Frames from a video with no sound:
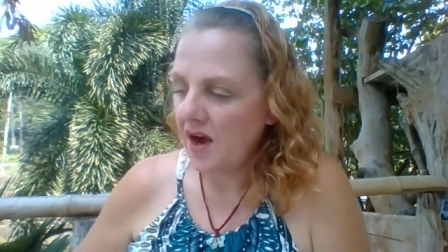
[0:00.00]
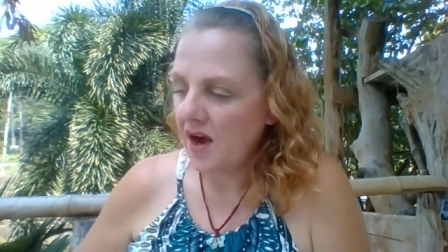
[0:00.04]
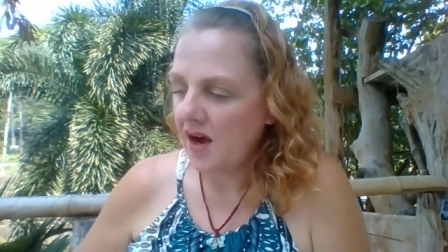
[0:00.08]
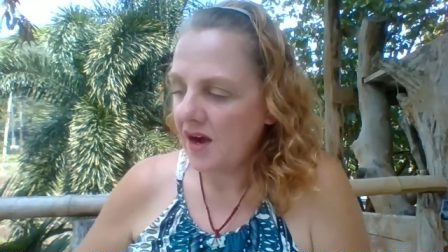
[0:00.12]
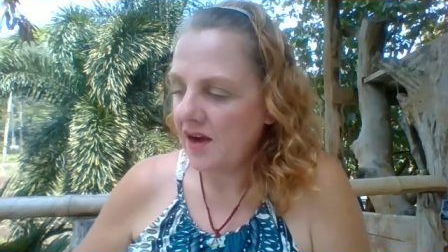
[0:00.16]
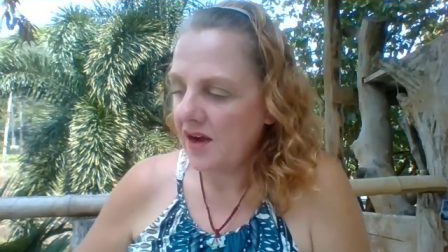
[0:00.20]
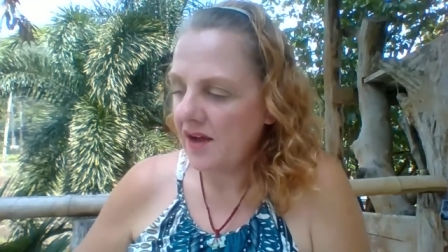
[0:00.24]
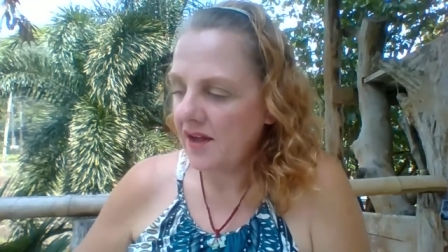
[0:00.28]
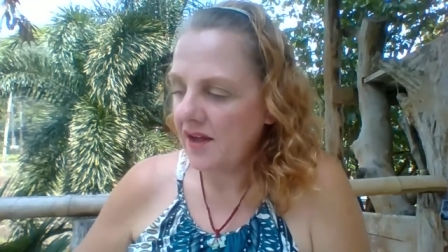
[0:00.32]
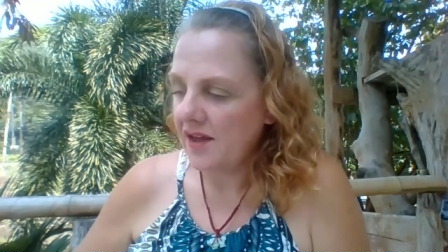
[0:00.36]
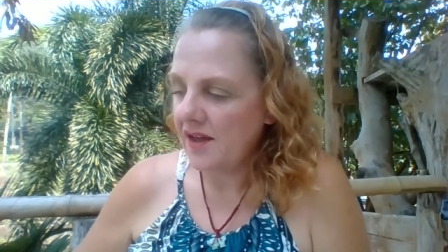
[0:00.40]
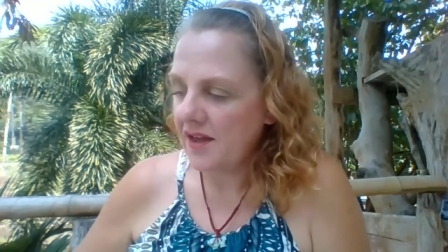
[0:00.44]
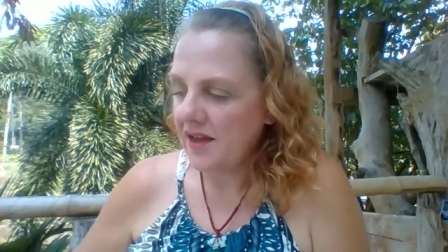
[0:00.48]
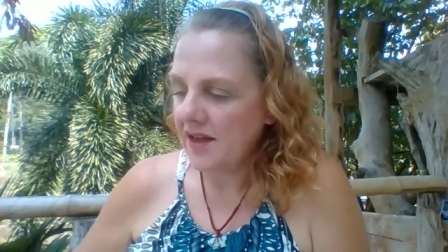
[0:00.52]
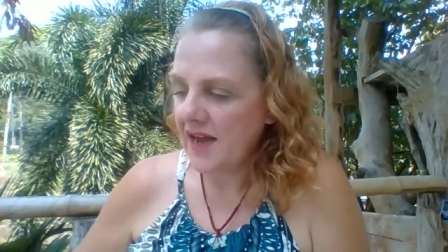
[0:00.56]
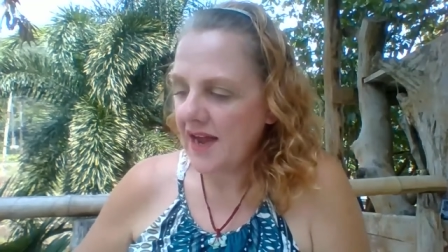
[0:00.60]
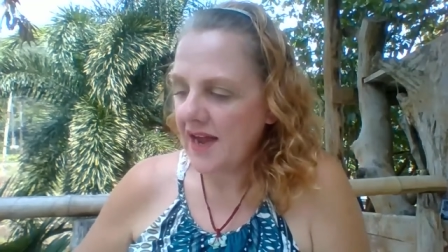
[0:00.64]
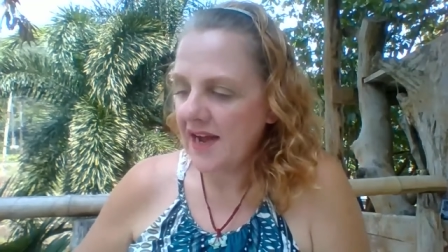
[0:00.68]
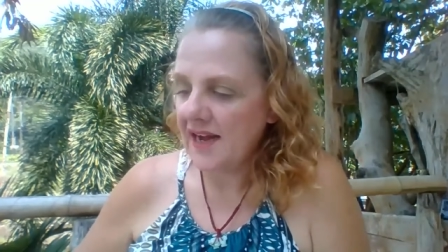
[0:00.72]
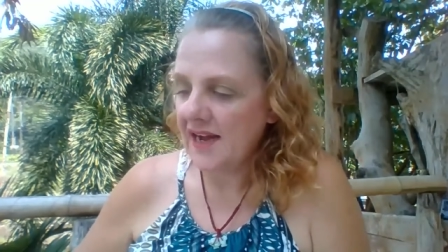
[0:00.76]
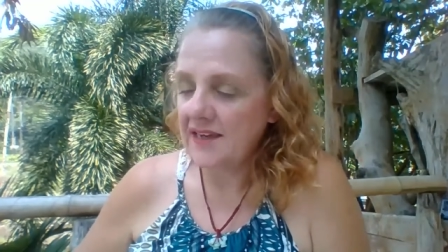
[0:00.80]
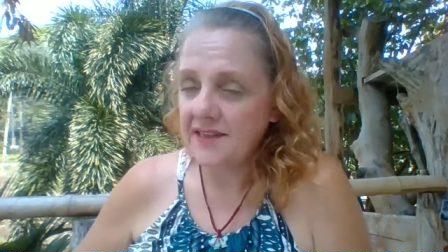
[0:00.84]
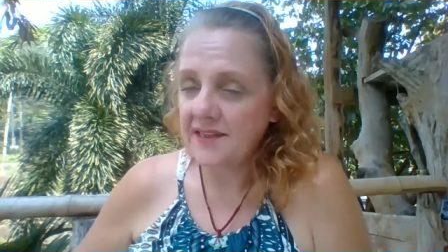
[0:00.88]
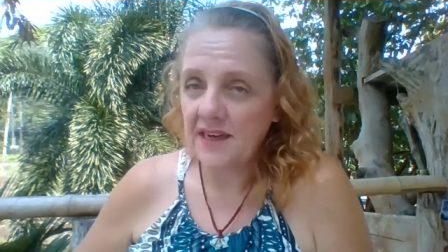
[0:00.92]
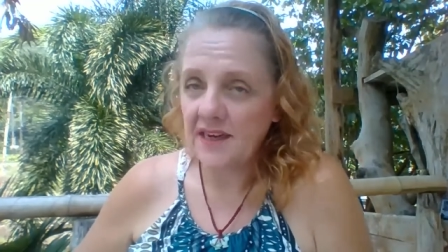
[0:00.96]
I
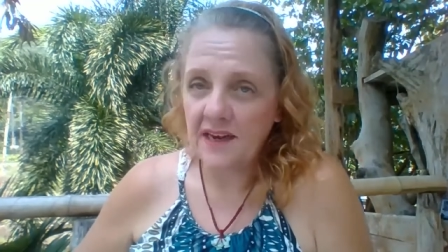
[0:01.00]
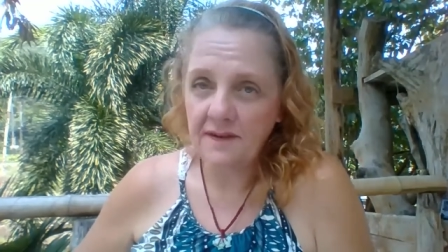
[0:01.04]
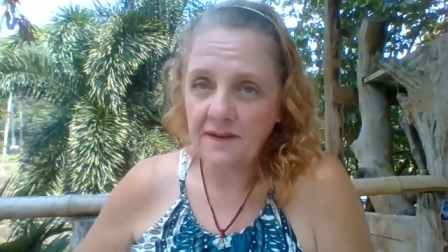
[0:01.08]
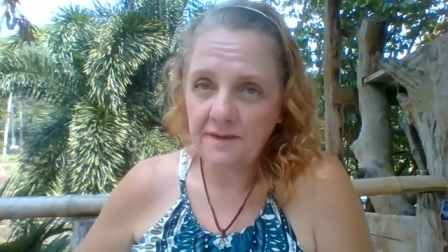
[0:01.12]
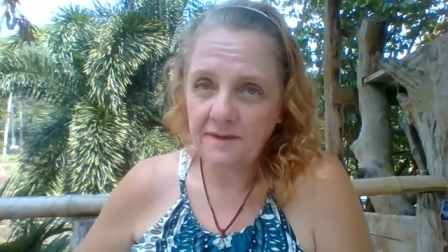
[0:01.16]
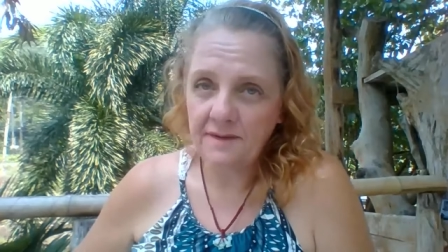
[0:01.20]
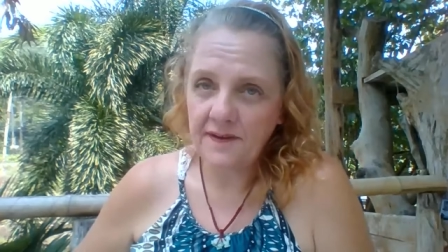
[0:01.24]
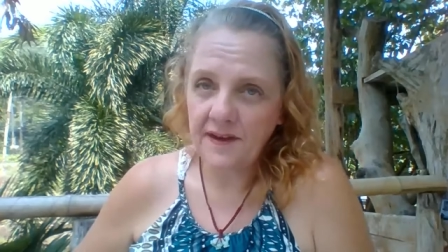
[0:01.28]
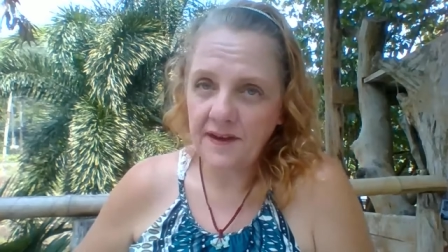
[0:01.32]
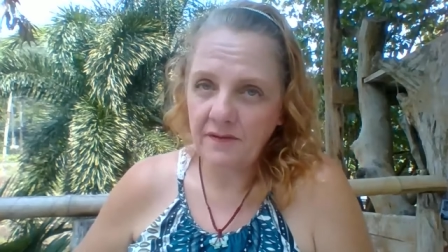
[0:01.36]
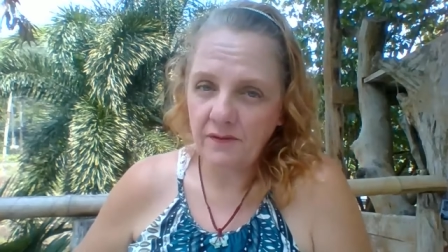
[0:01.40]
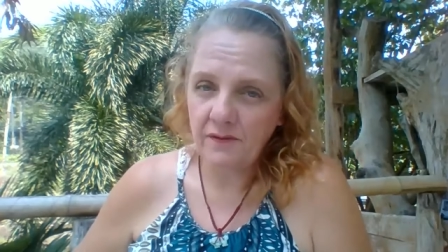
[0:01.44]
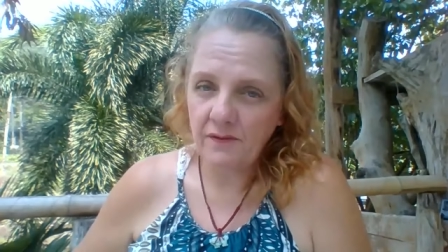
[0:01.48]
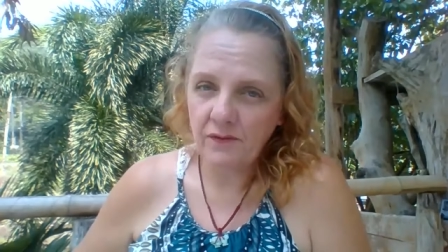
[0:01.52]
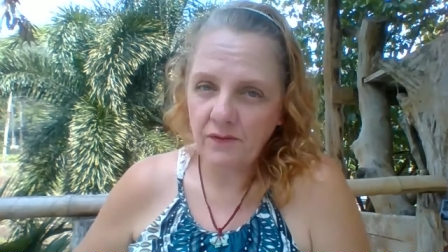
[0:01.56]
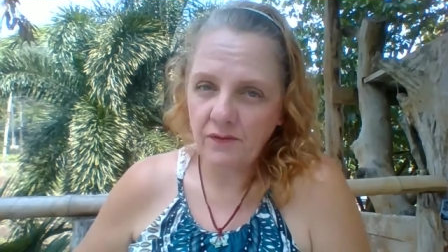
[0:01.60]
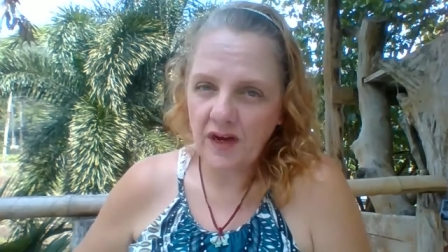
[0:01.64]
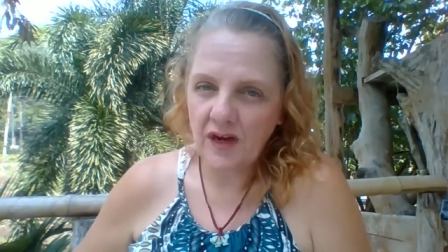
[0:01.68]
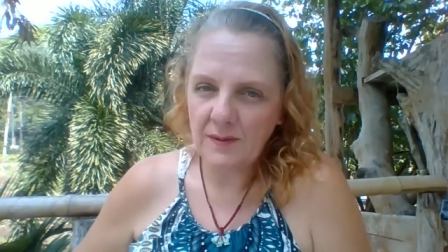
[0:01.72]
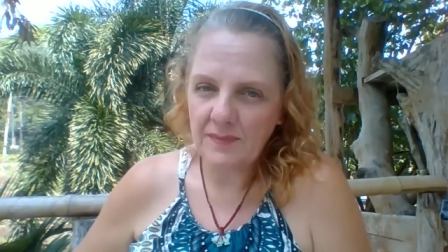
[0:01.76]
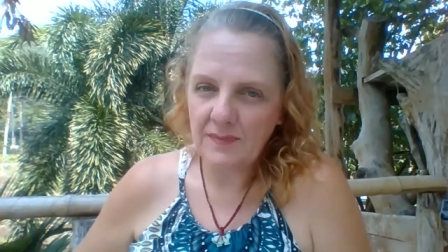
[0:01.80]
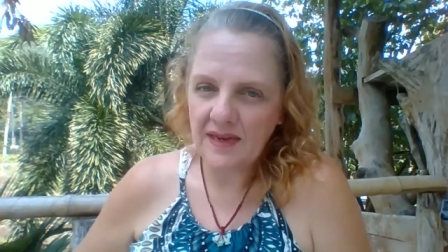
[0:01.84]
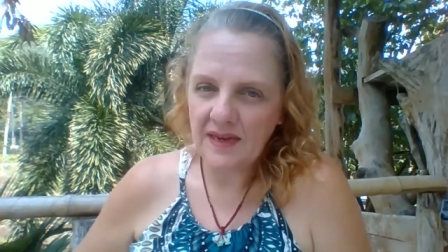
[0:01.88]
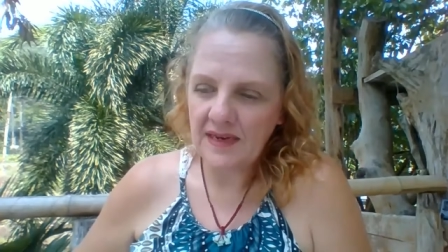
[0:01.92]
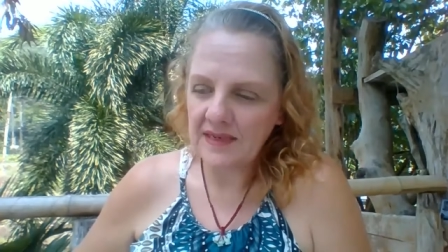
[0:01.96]
had a fear of
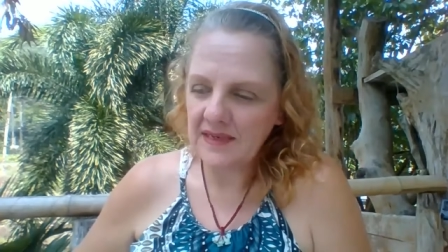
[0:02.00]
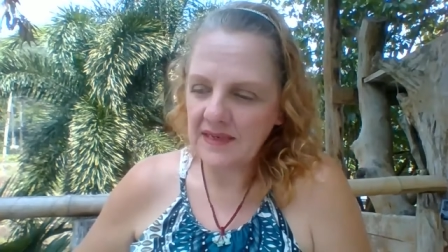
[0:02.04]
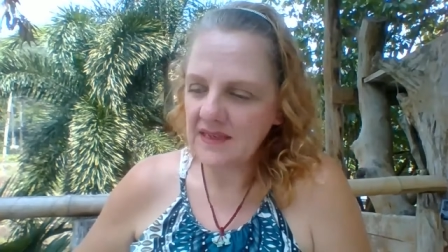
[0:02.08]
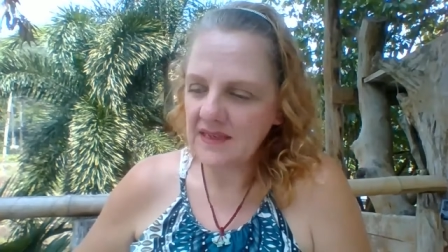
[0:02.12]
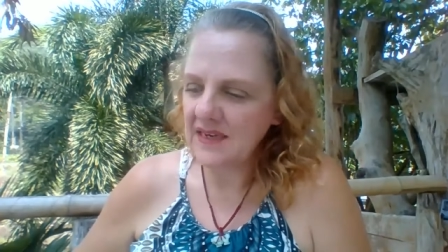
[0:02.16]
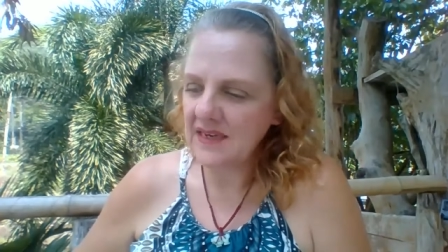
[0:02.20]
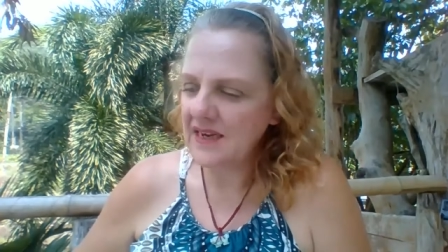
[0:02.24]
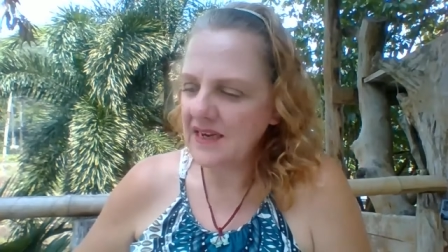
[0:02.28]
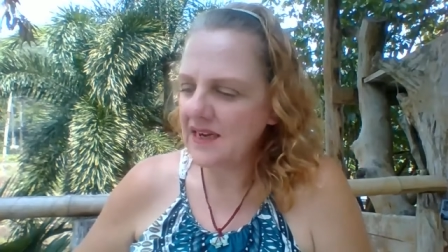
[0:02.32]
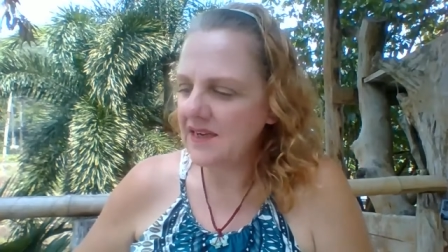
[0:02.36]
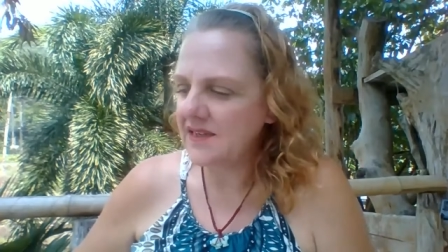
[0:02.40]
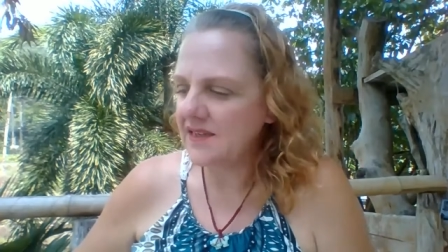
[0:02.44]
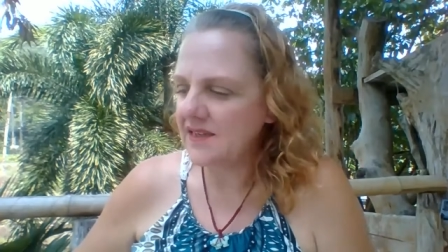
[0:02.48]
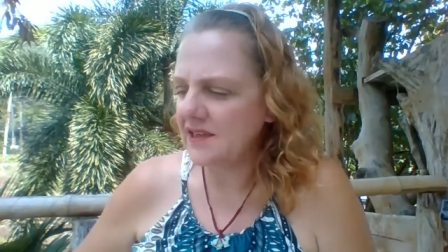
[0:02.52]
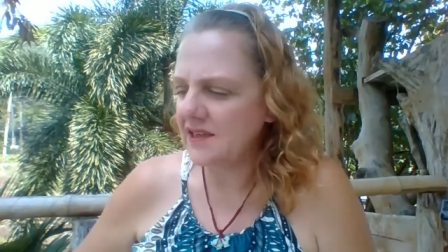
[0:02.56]
really being seen.